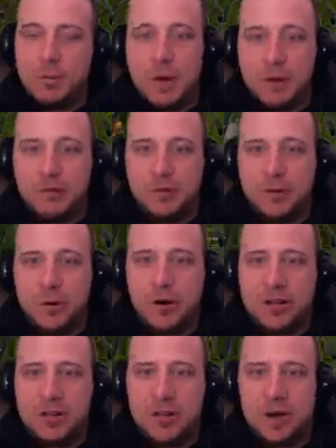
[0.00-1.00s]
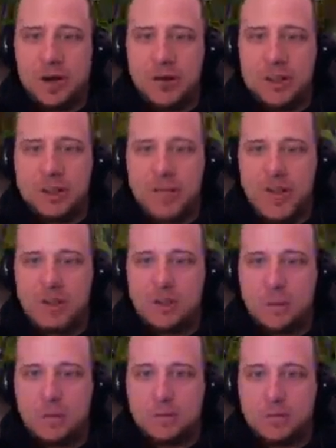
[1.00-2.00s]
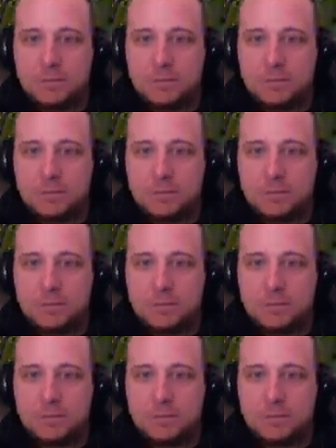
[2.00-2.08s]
button 4 is always mount up.